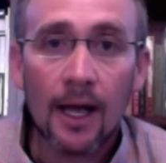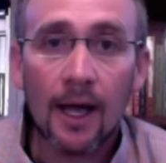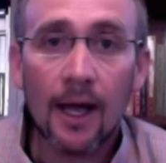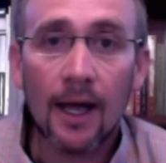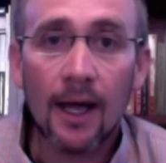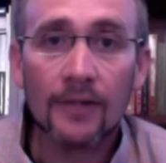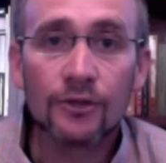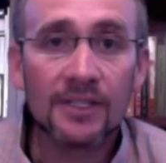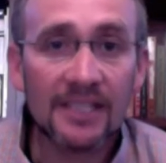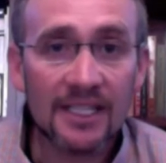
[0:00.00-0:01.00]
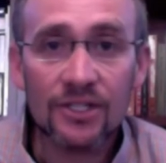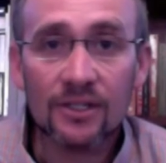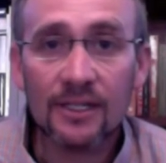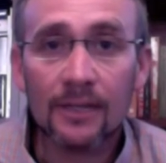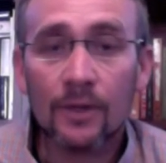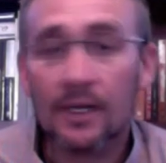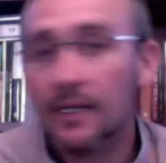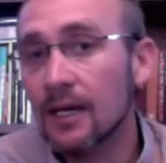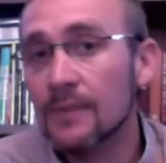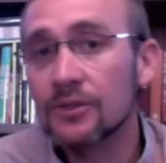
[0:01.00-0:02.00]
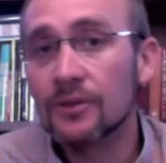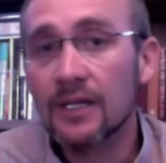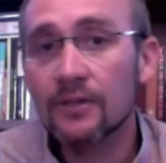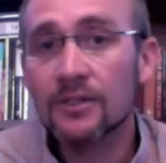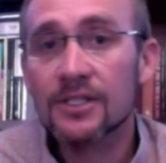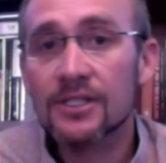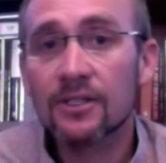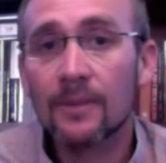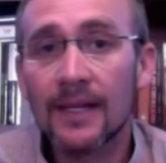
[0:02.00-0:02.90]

Uh, traditionally, when it comes to endocrine system,